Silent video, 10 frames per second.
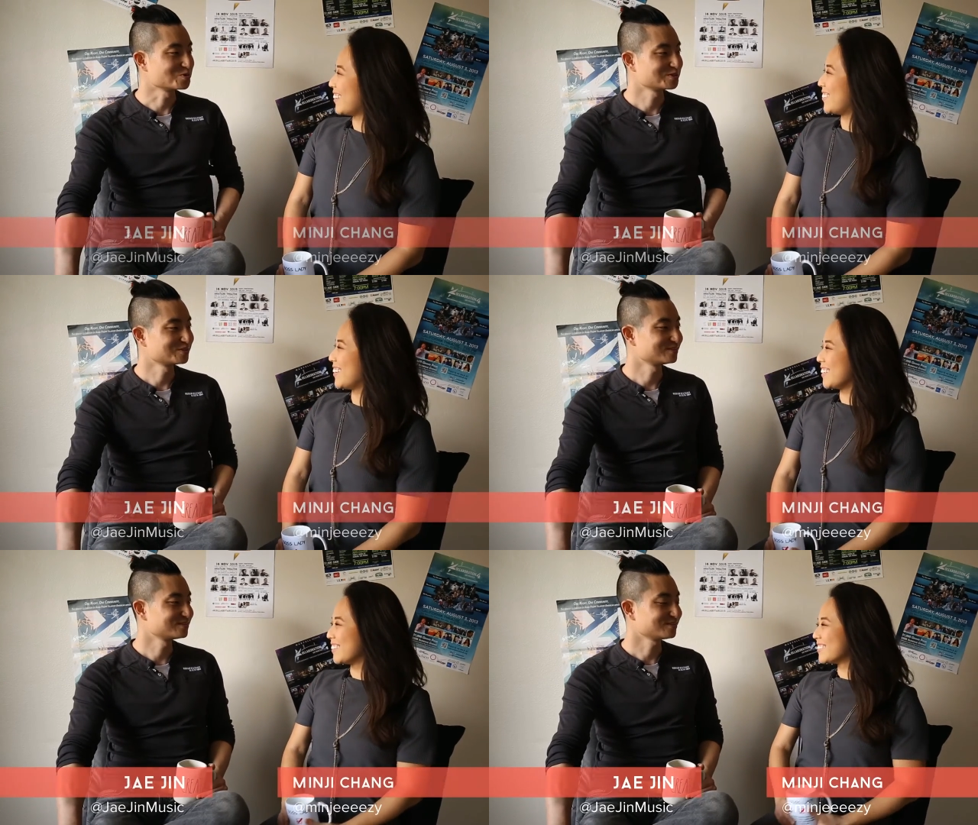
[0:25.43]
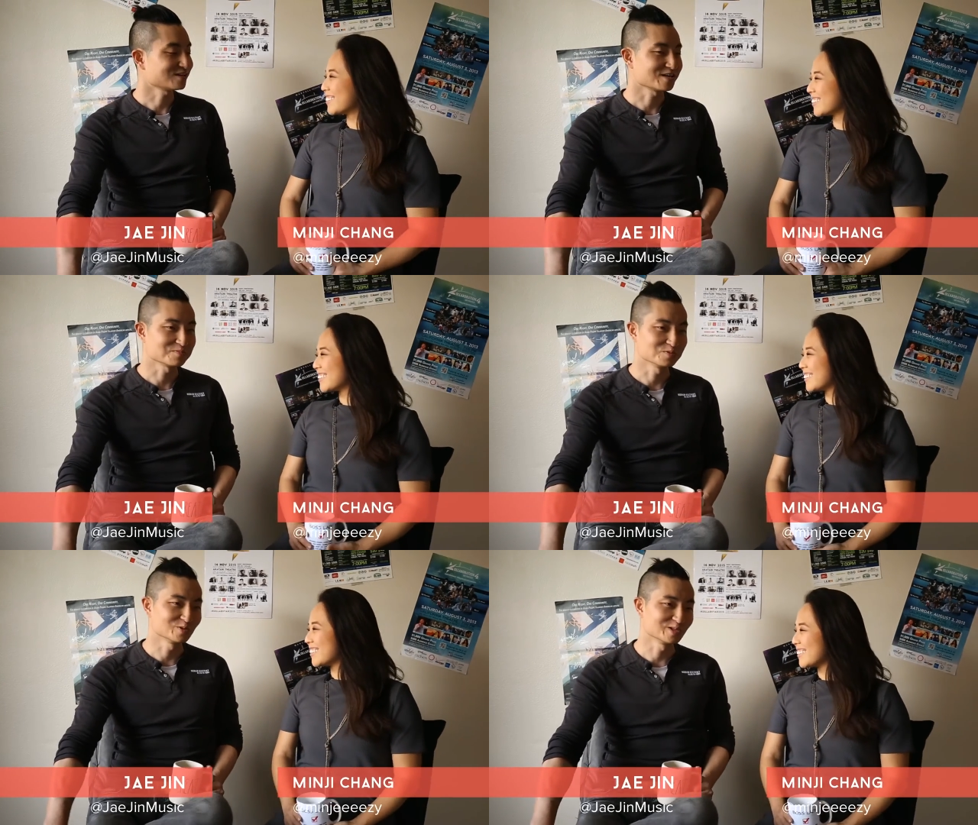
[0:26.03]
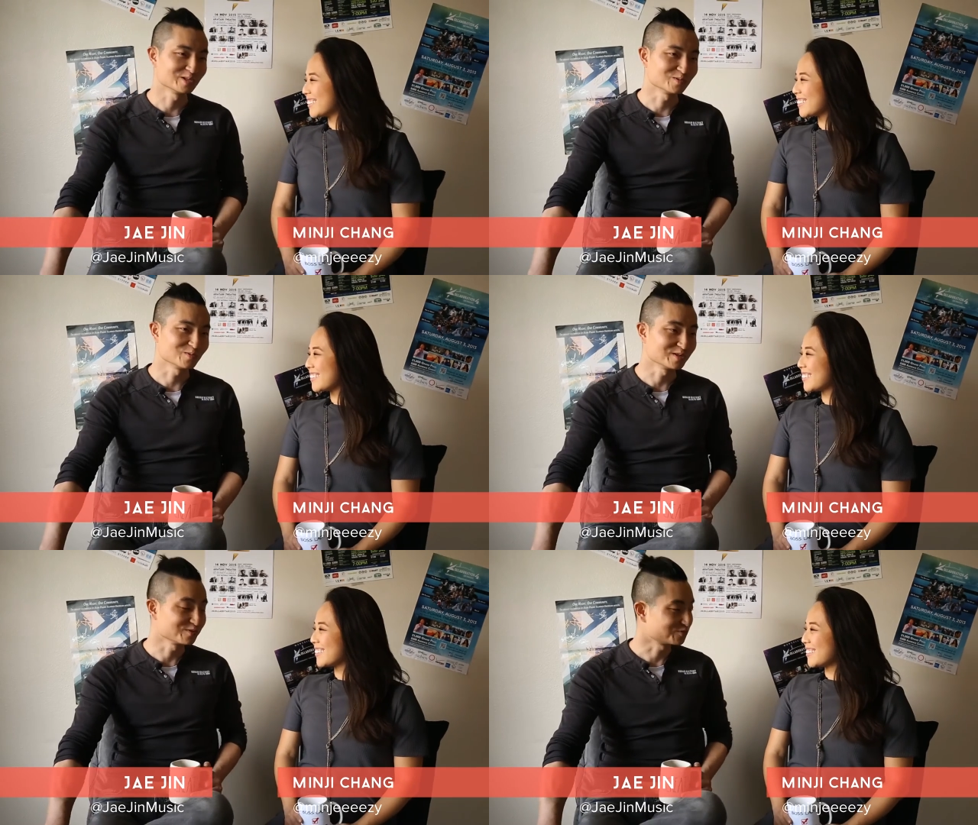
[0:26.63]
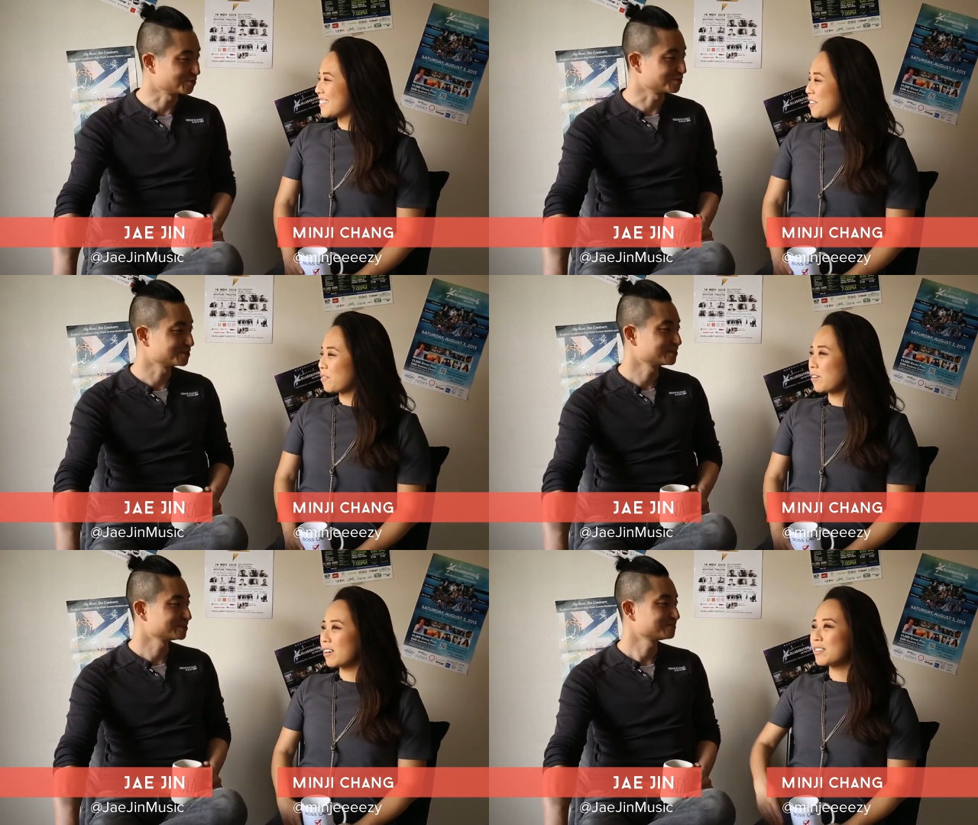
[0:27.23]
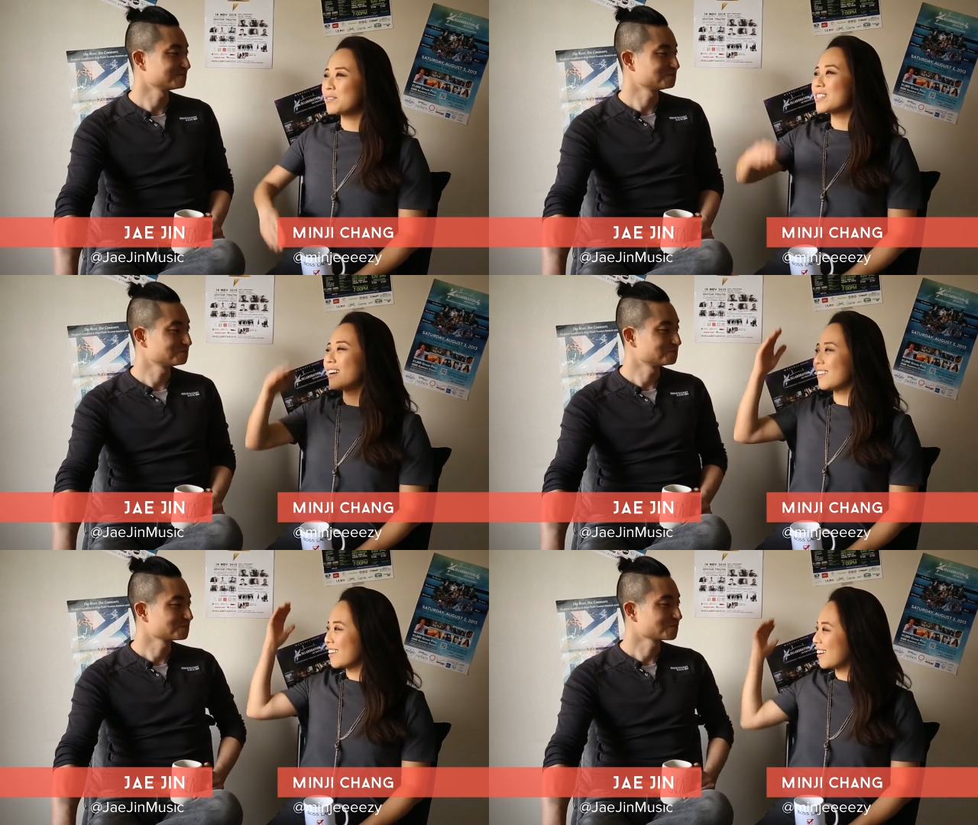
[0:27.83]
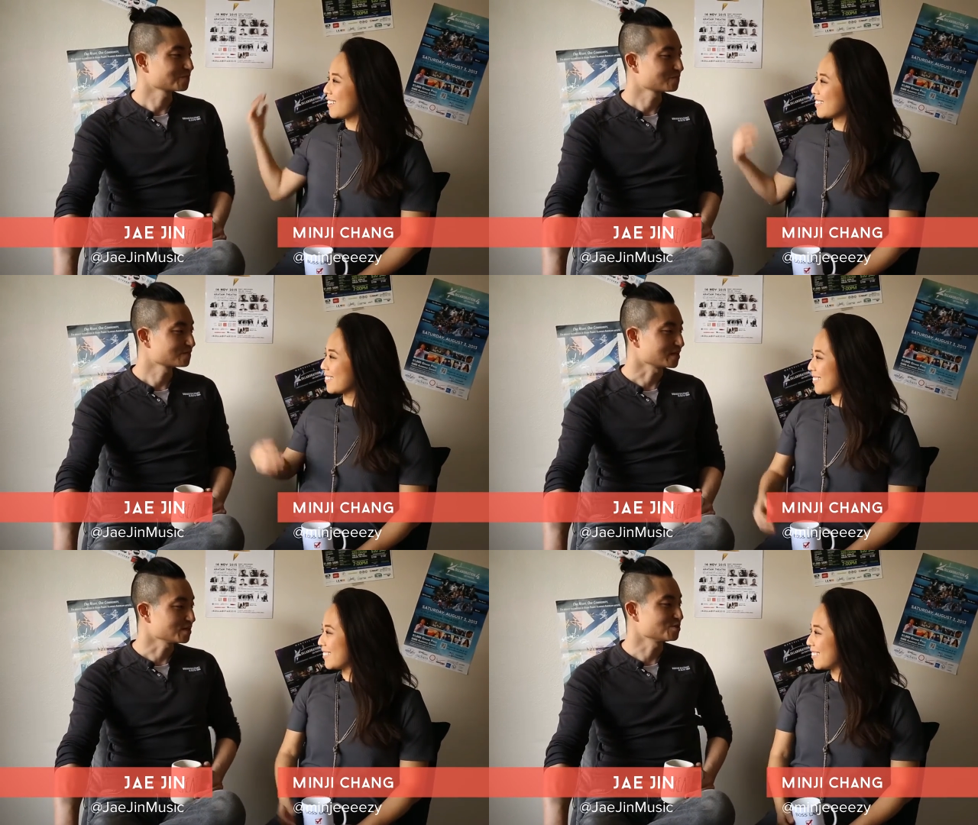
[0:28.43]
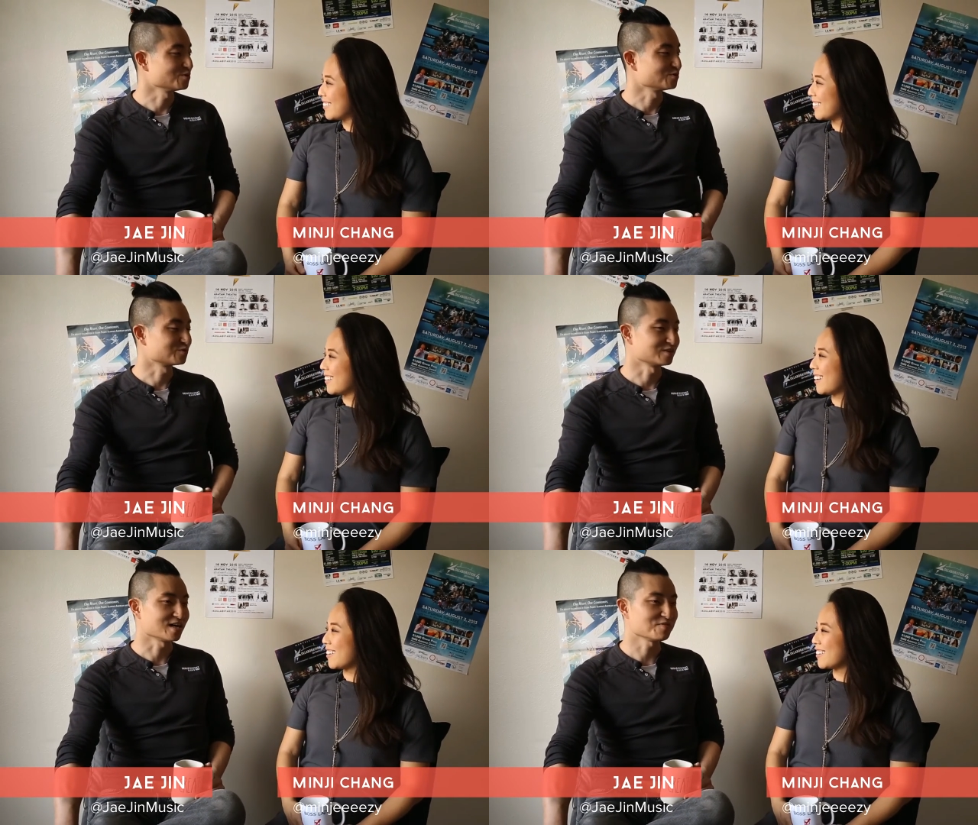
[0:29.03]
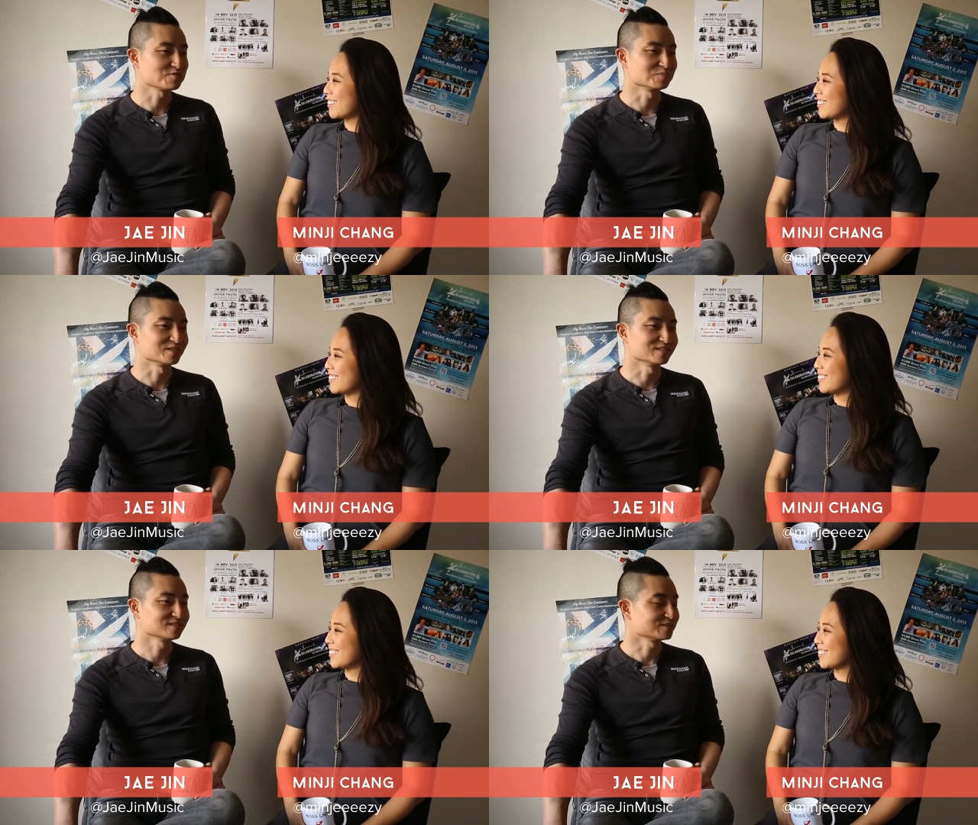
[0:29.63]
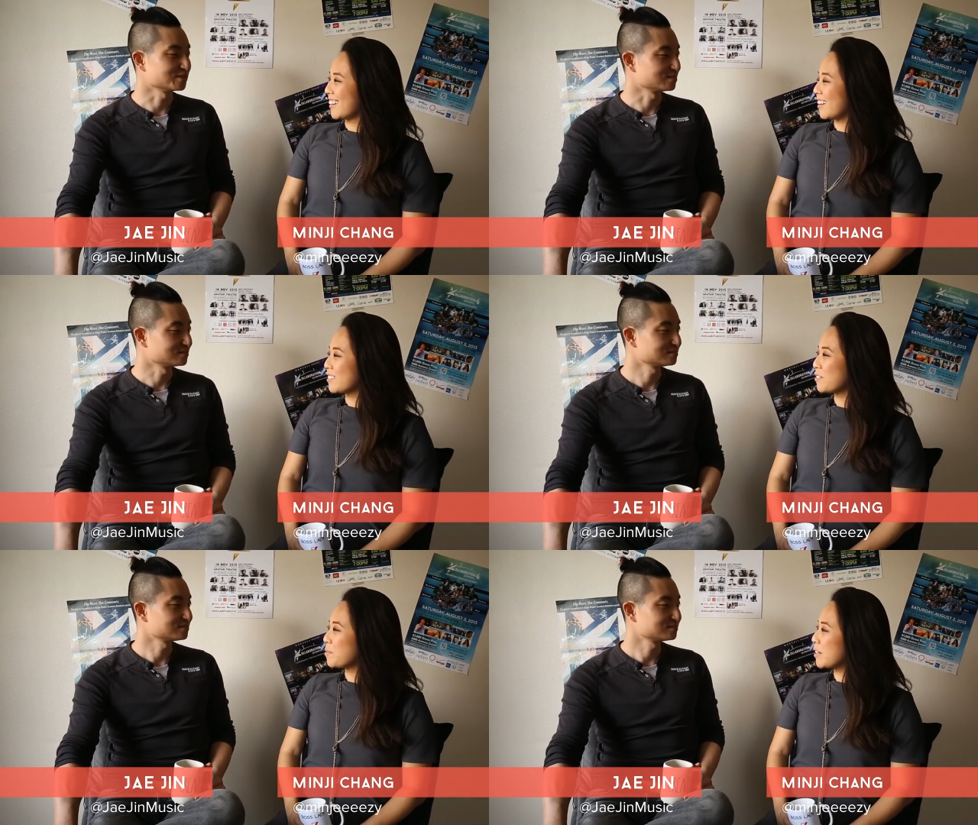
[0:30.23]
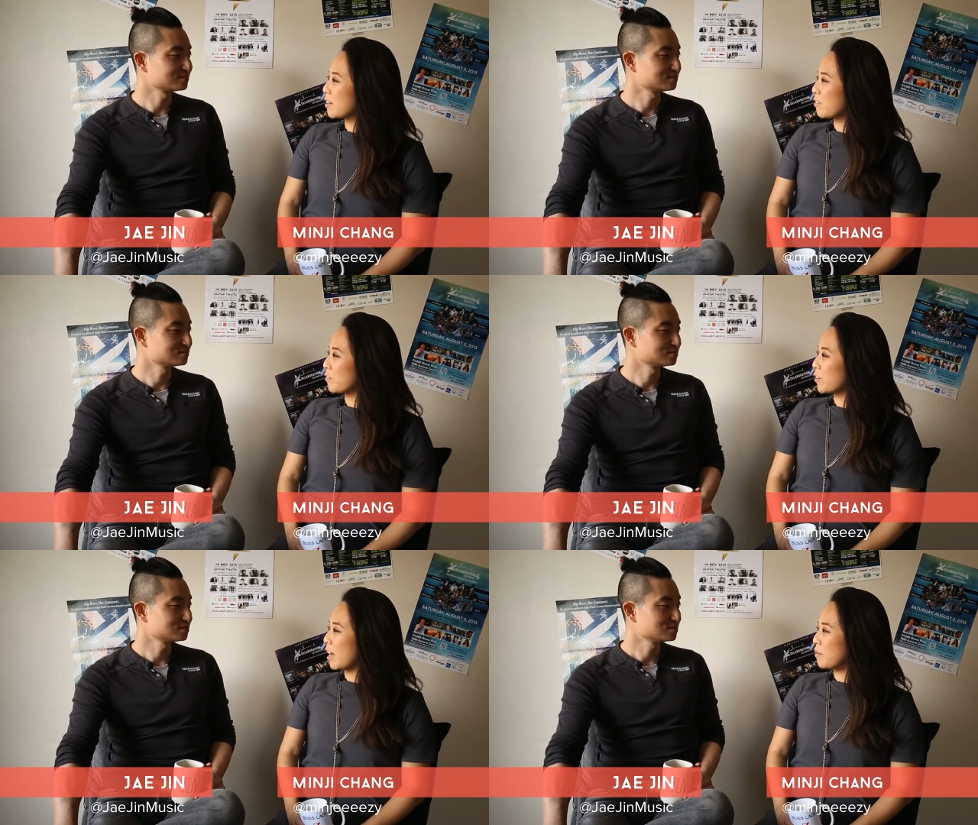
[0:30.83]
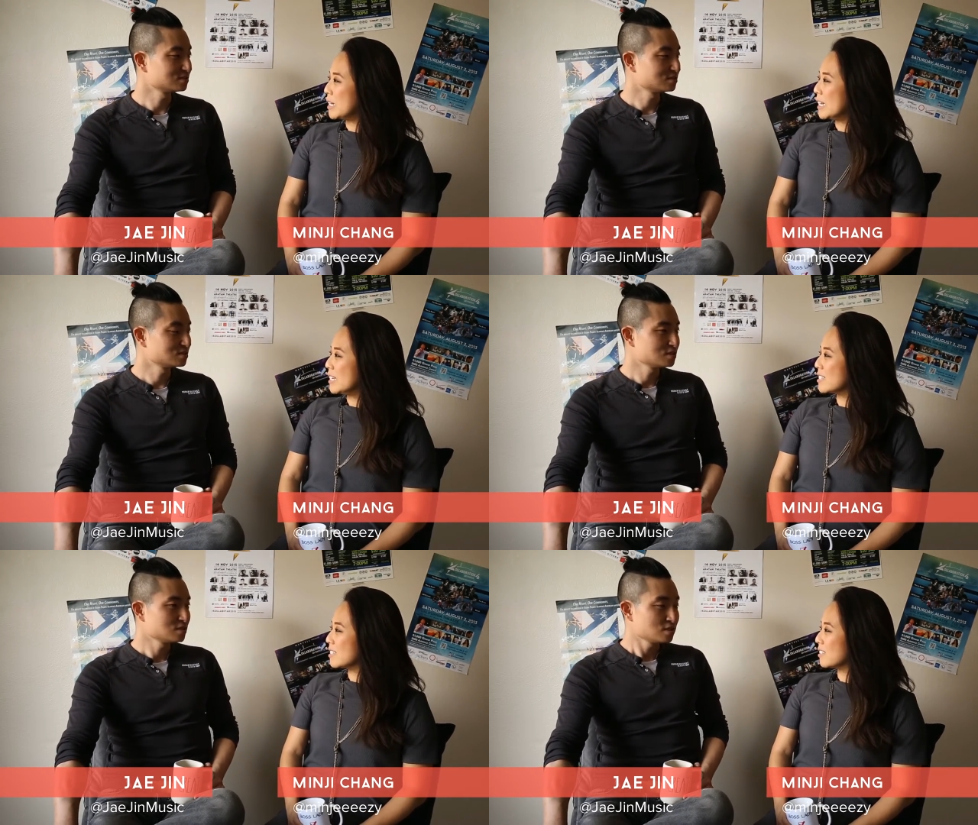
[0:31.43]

Speaker 1: How are you? I am doing wonderful.
Speaker 2: Welcome to LA.
Speaker 1: Thank you for having me.
Speaker 2: Yeah, yeah. you've been here for how many days?